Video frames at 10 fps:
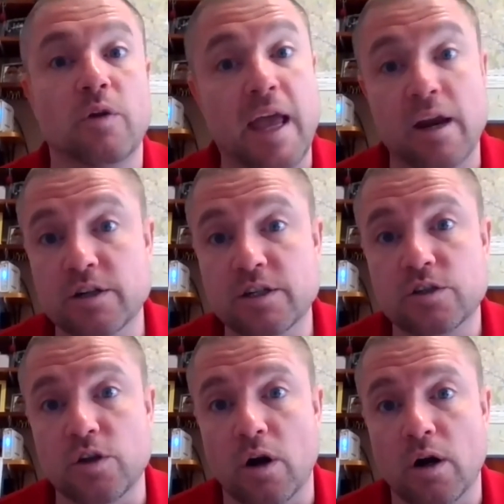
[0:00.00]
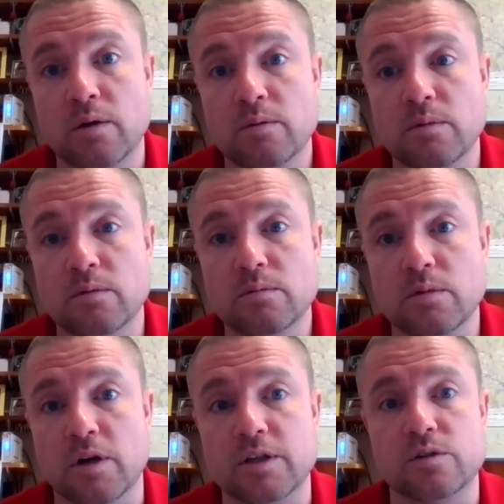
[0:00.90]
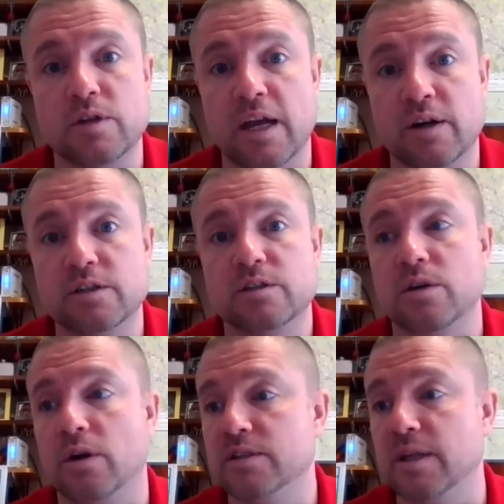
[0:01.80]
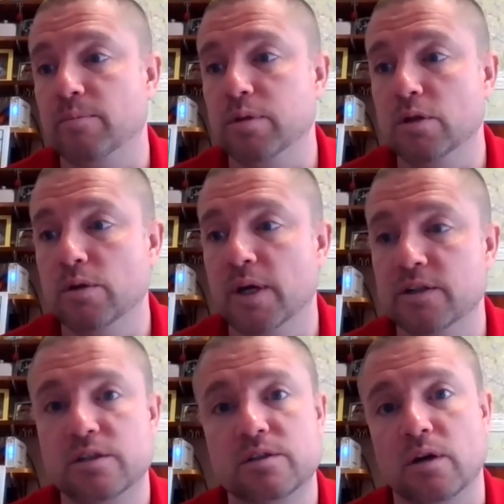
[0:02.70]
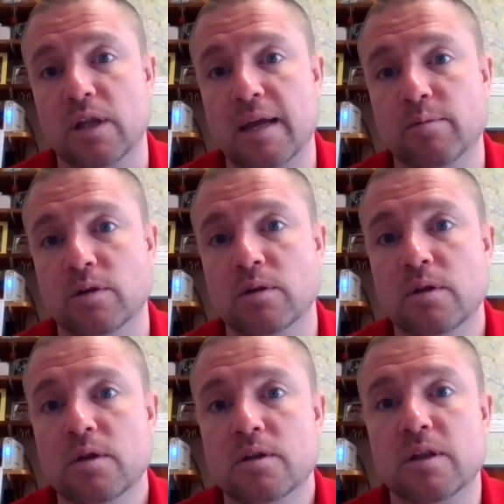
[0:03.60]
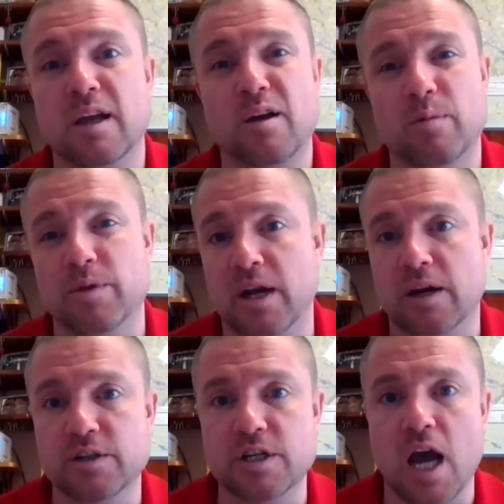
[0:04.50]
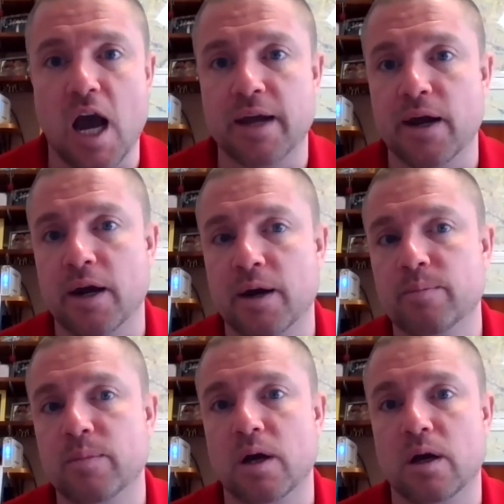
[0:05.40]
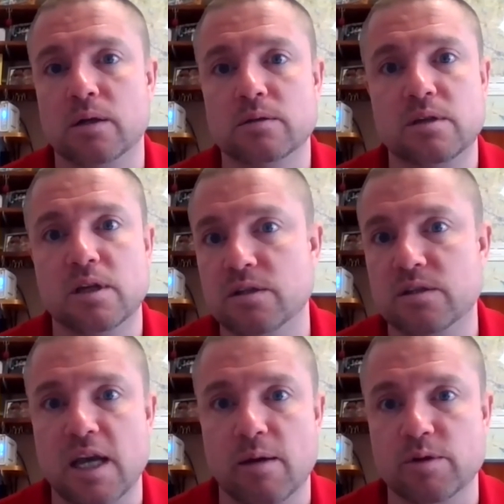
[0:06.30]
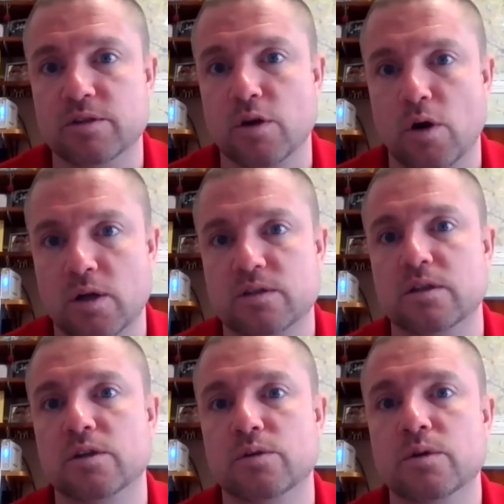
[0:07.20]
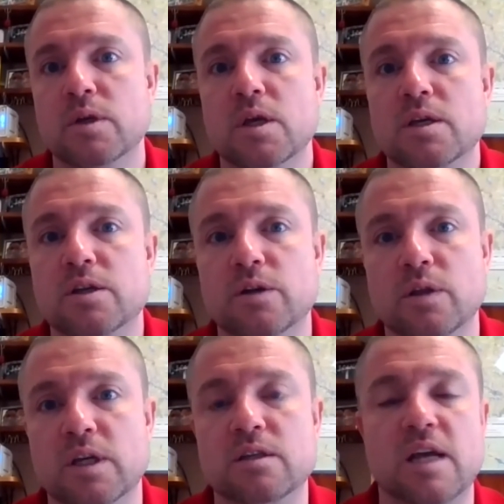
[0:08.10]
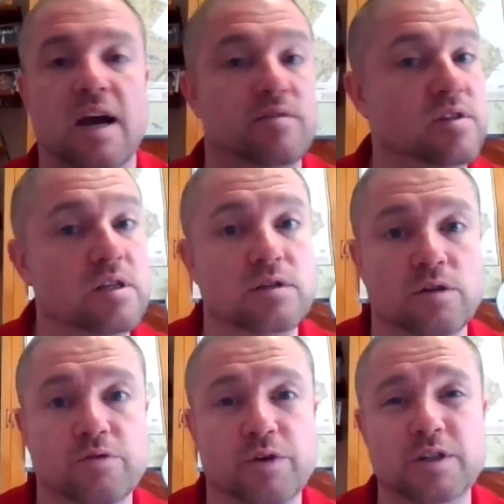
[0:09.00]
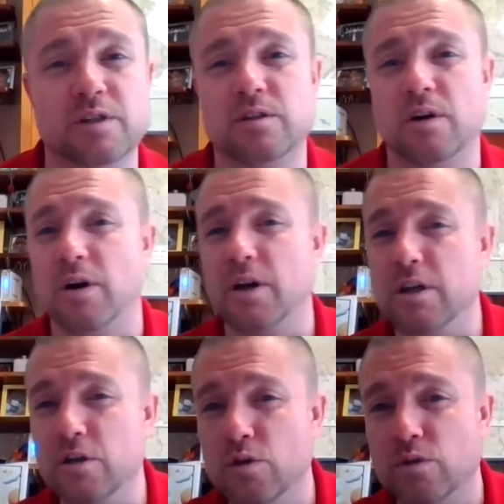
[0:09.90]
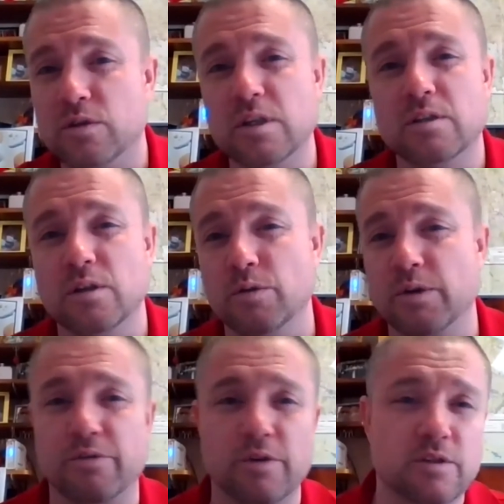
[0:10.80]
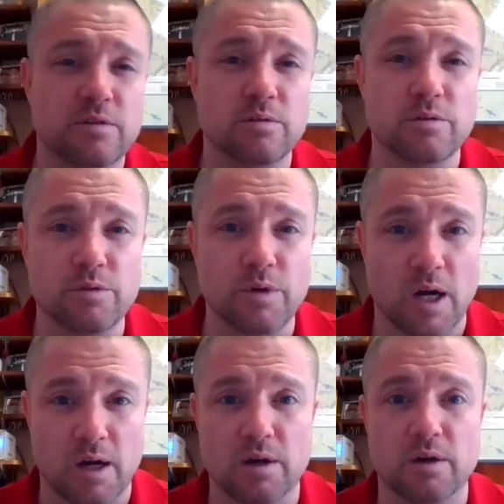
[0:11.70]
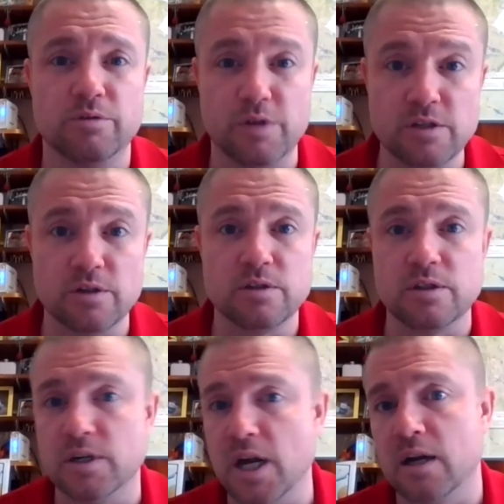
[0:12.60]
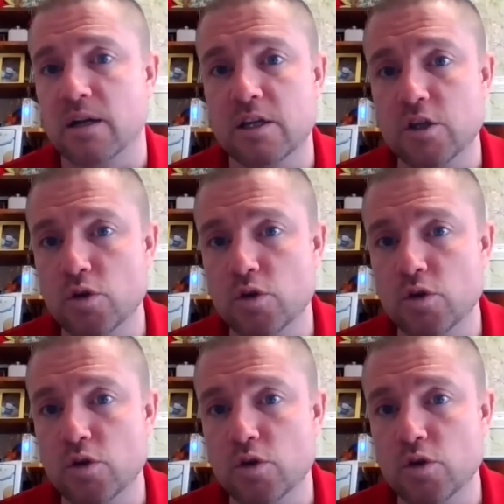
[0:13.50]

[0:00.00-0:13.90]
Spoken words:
they Energy Star? All right, so the Energy Star is that blue Energy Star label. They come with an energy guide on them. Can you see how much they're costing you yearly? Do you have seasonal fridges that aren't in use, seasonal freezers that are not in